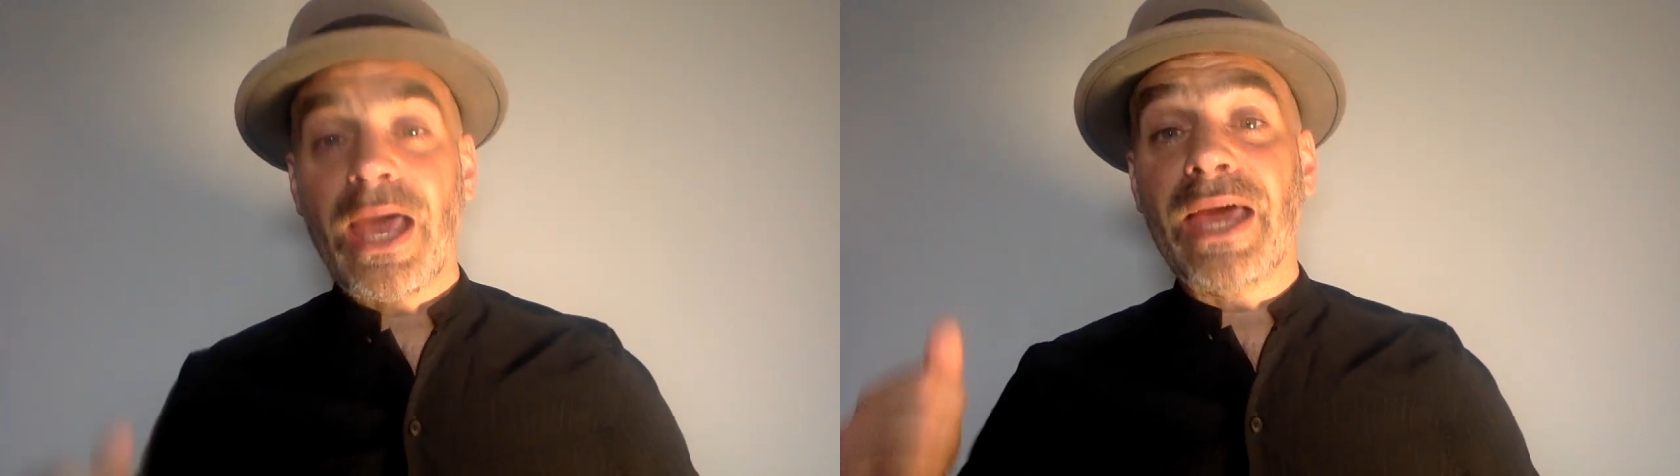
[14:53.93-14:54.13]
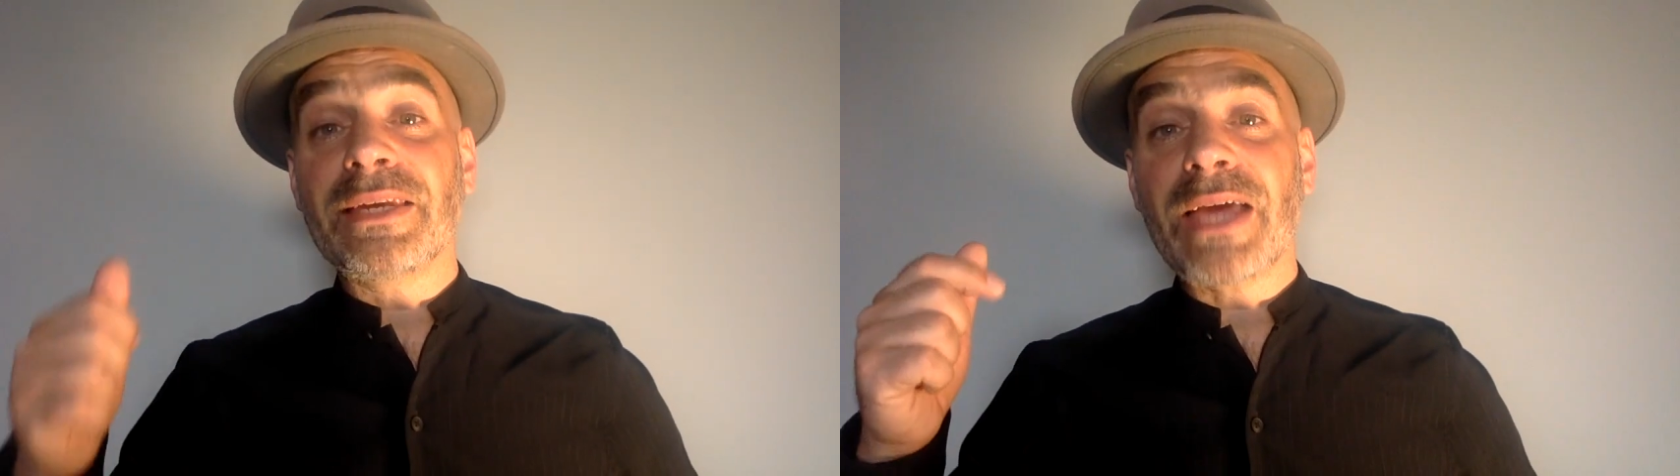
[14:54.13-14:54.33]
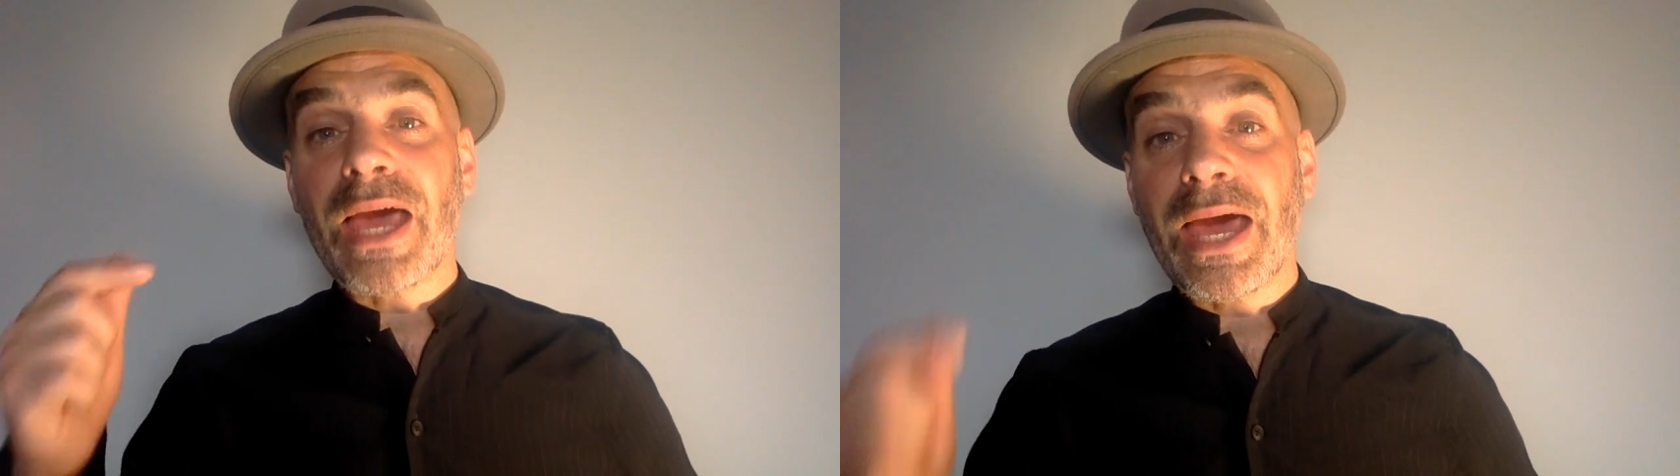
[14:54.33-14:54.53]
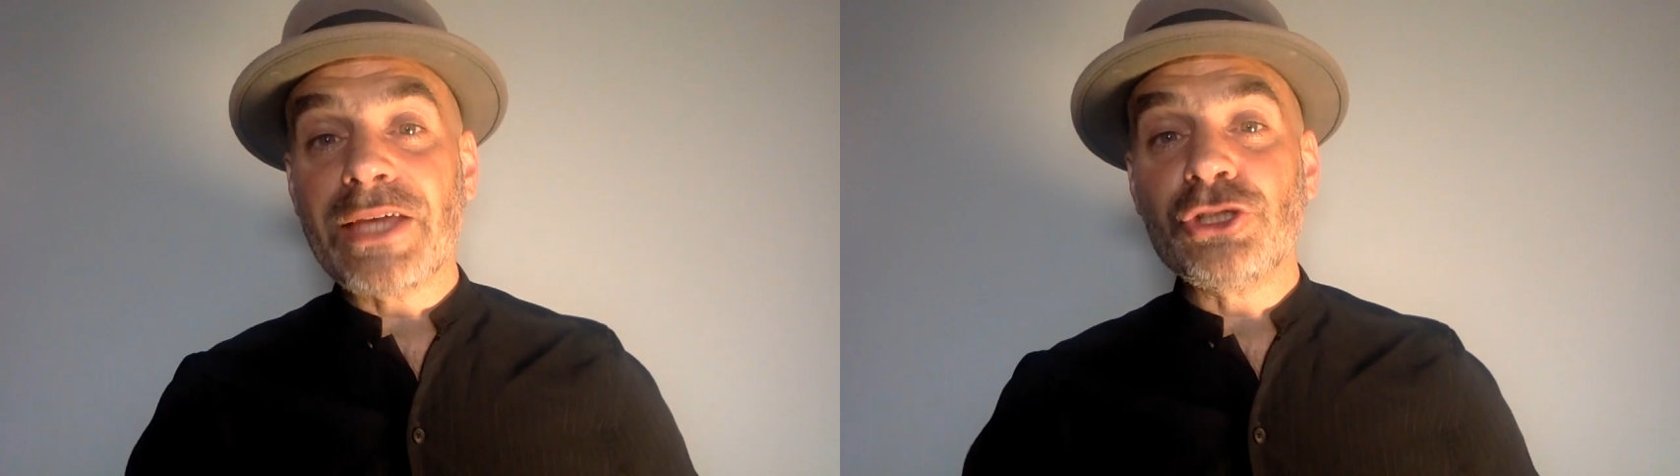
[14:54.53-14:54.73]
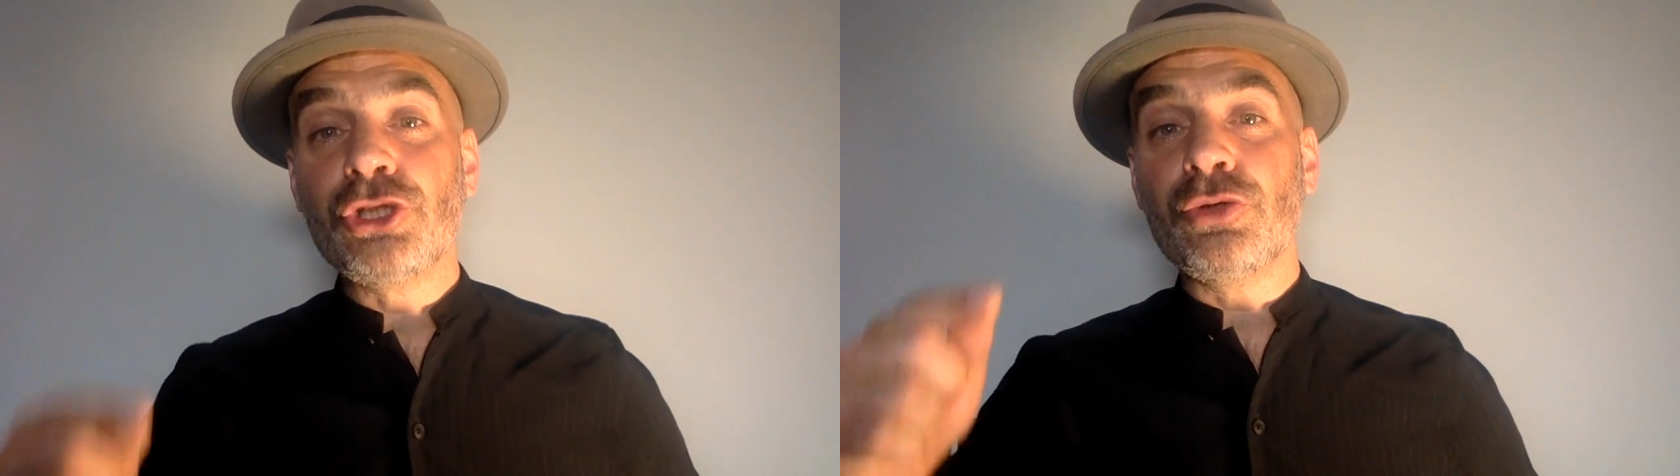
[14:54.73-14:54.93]
And
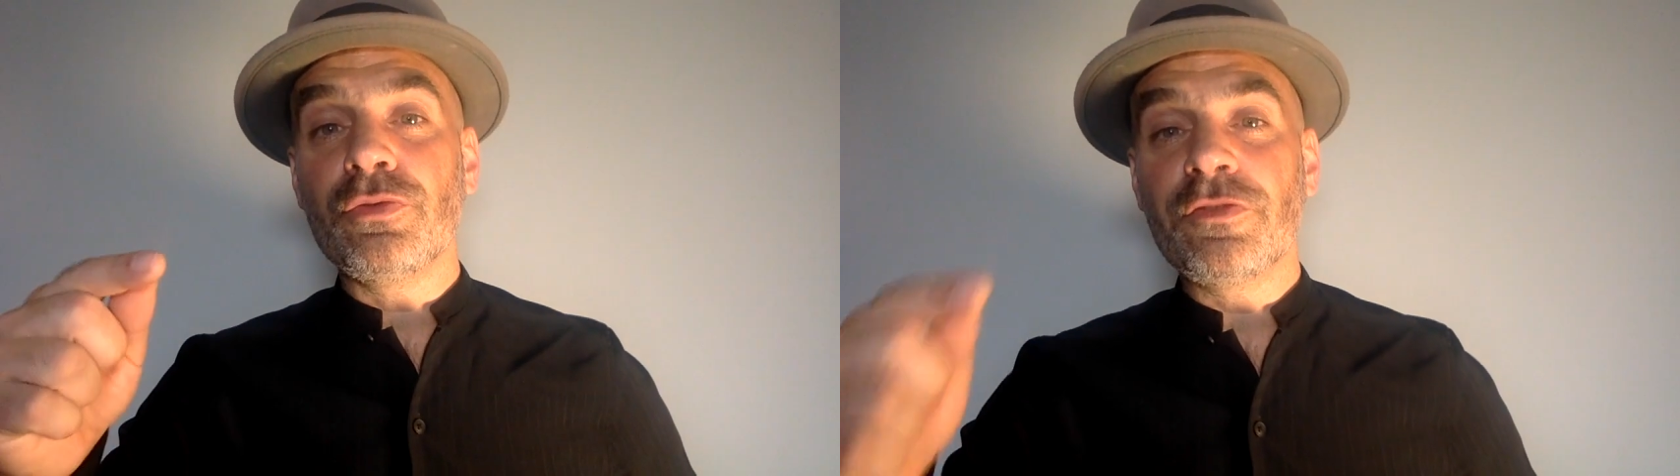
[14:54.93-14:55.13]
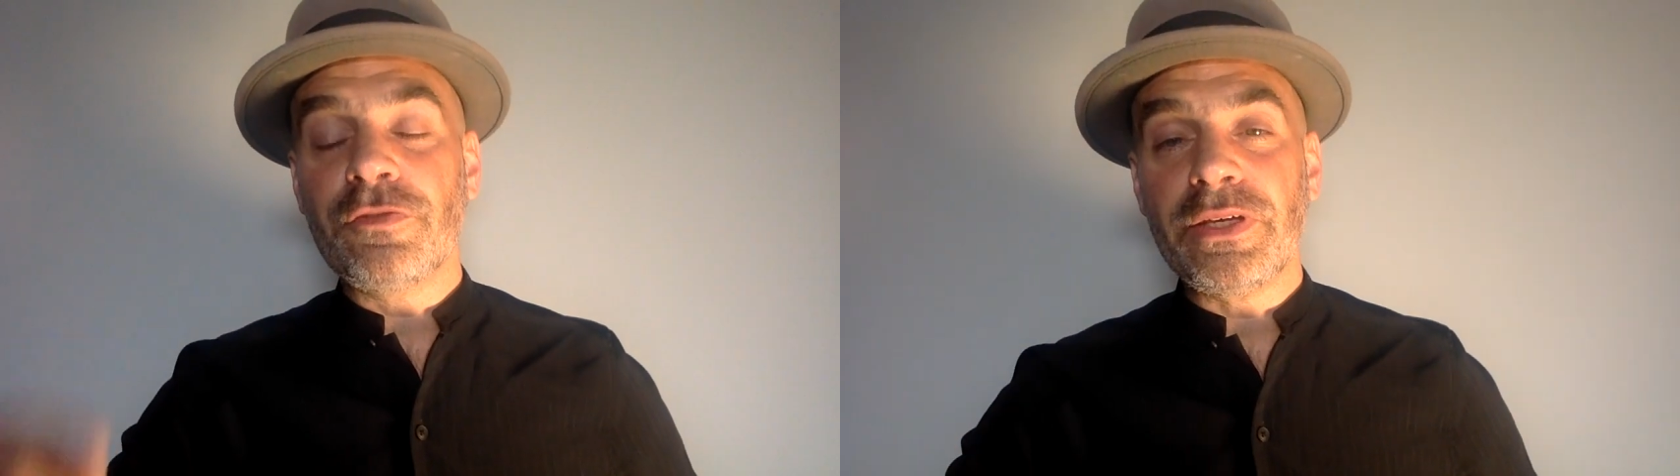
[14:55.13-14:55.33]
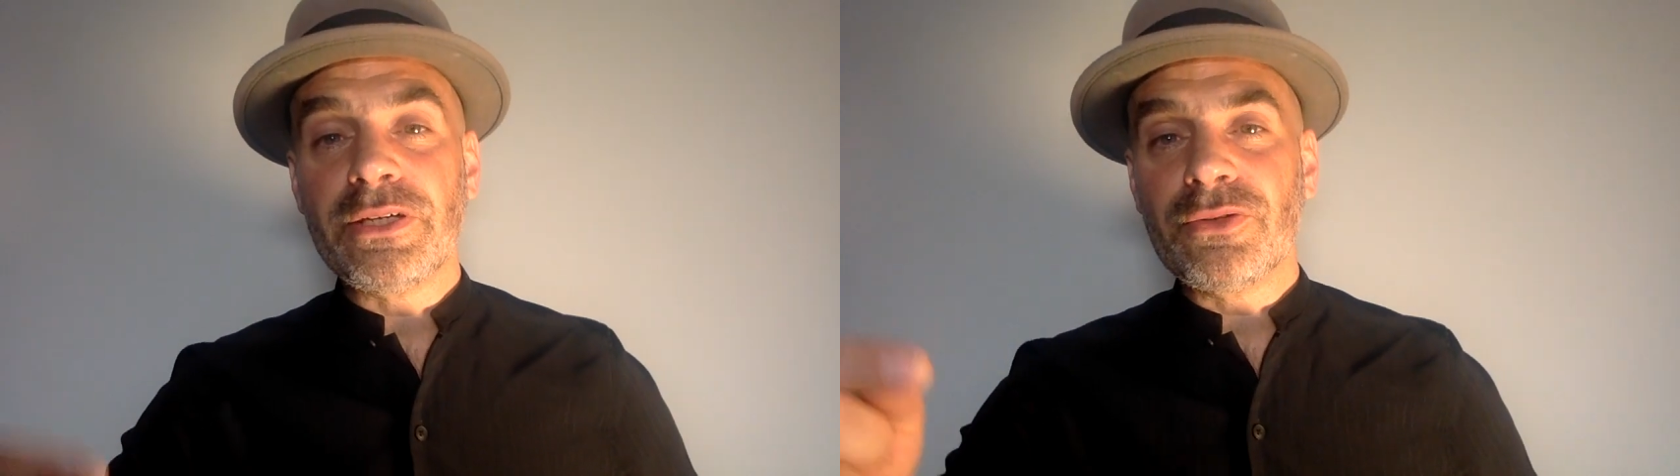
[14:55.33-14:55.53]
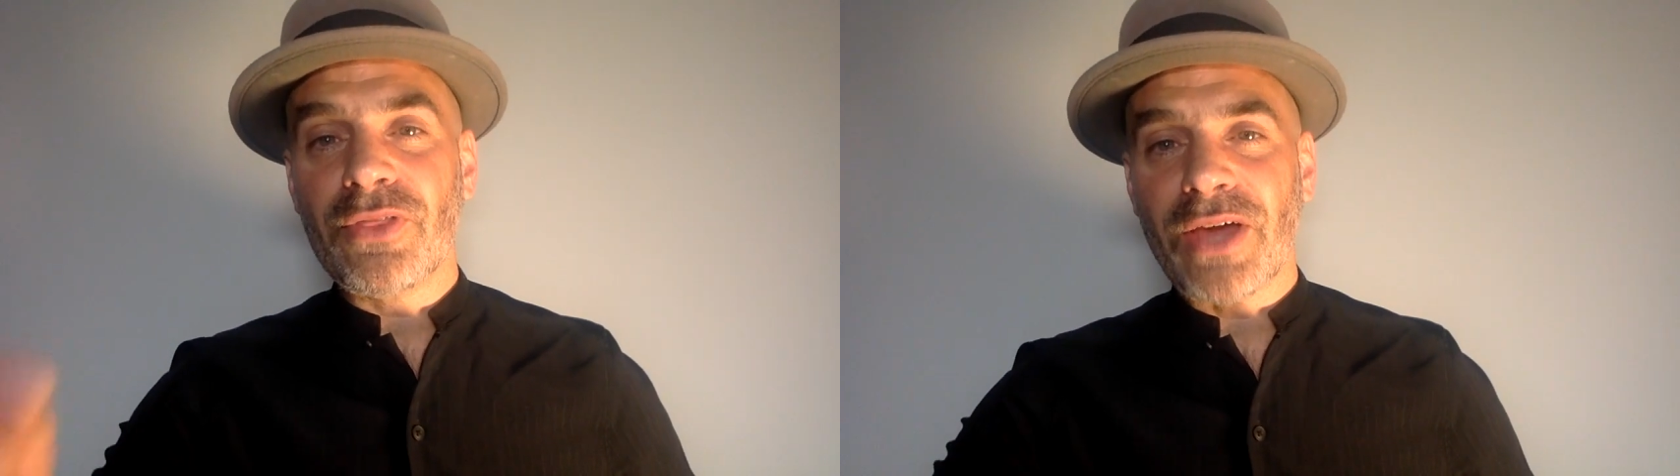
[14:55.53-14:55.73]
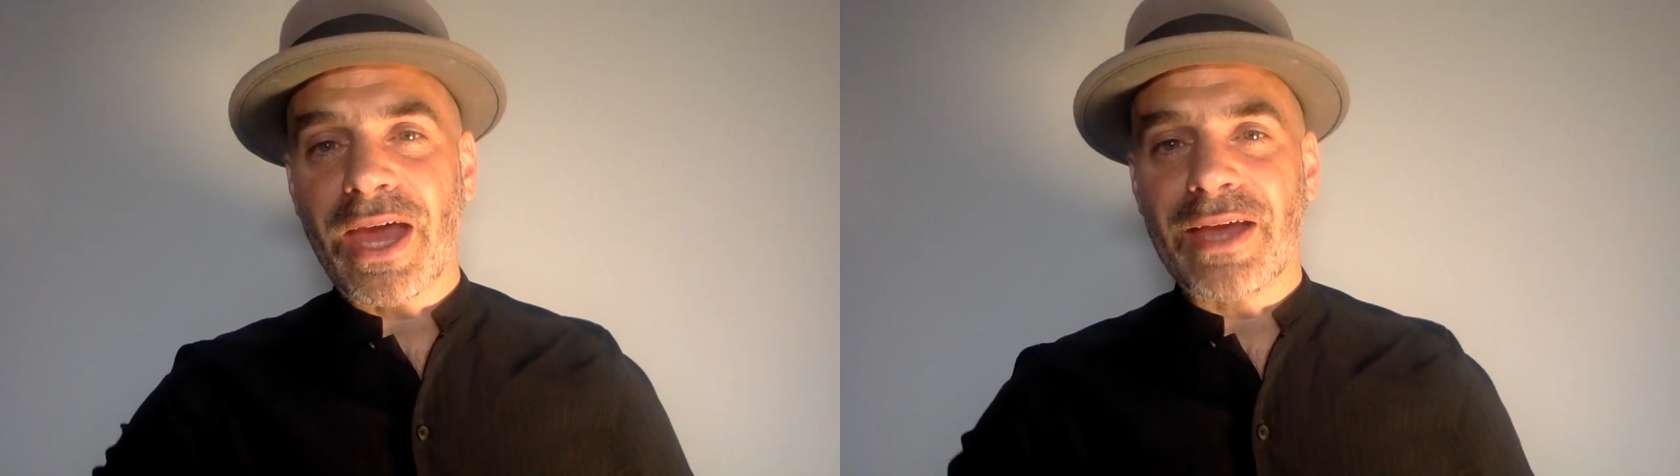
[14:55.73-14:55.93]
as you feel
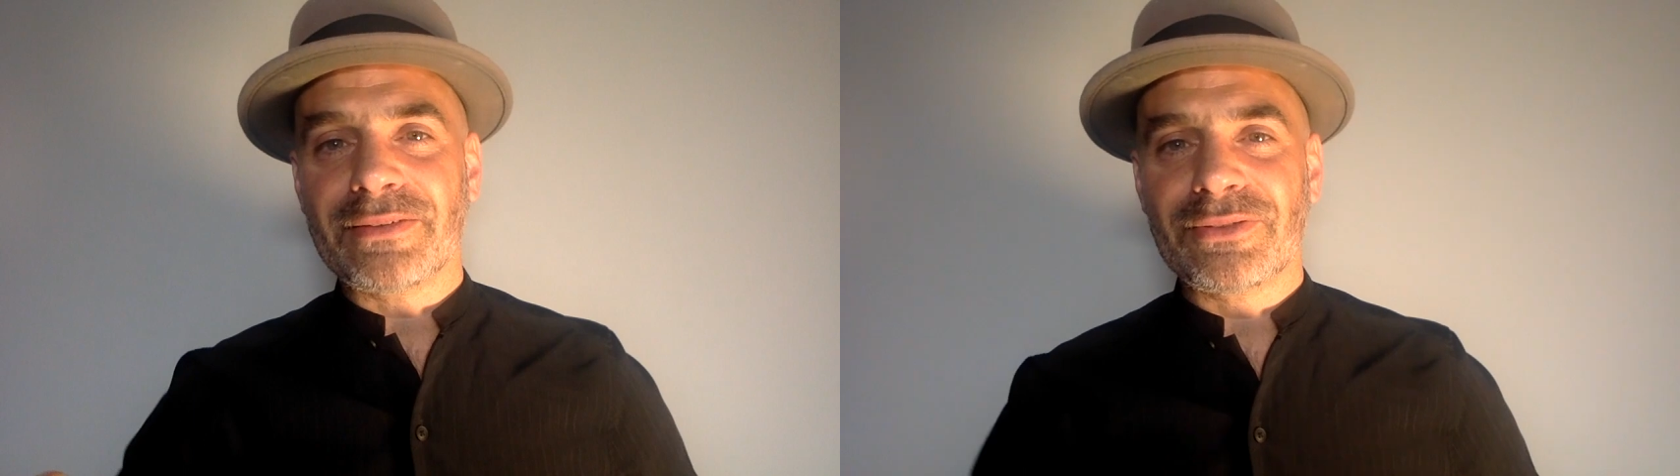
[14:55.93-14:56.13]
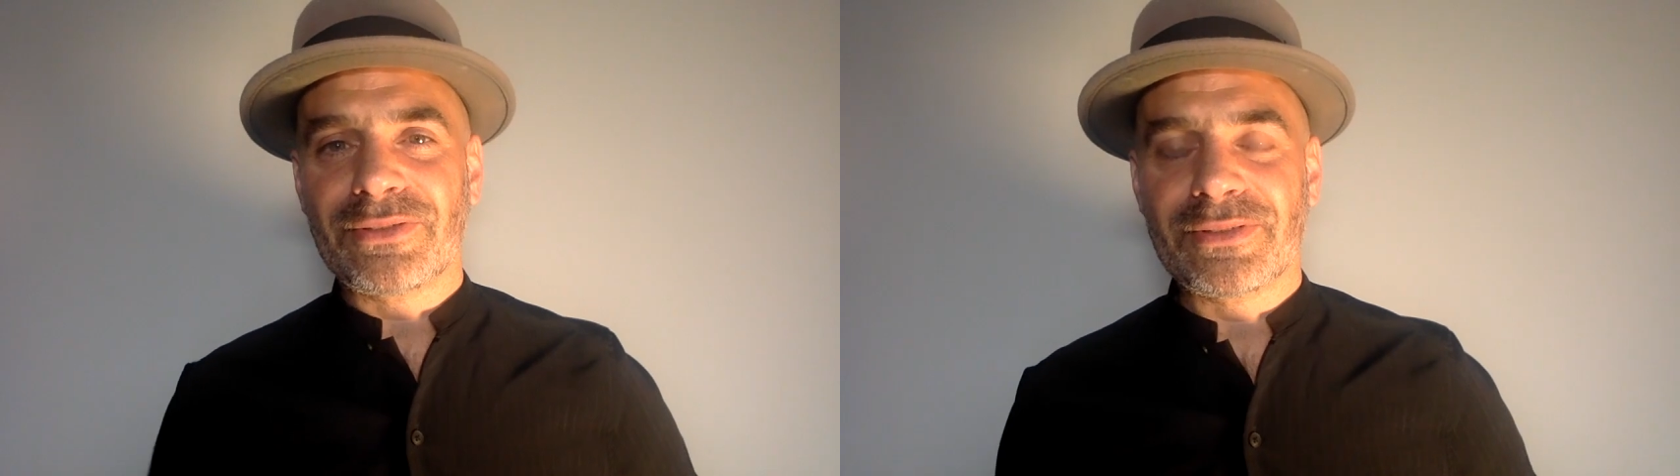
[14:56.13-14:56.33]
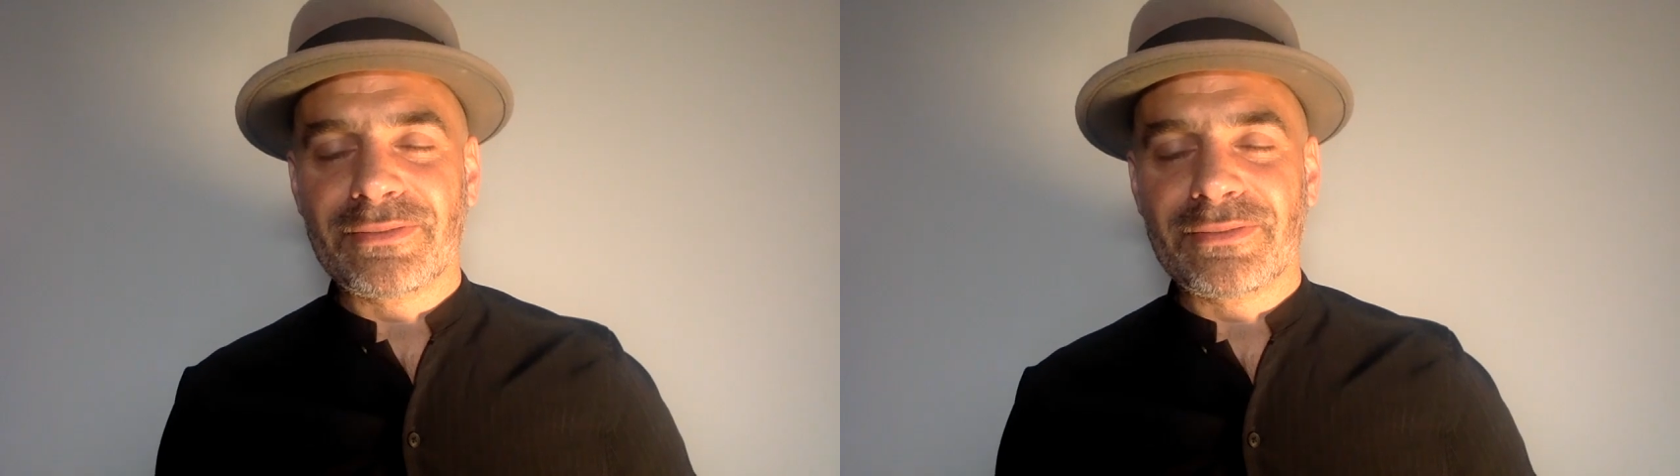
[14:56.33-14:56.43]
that,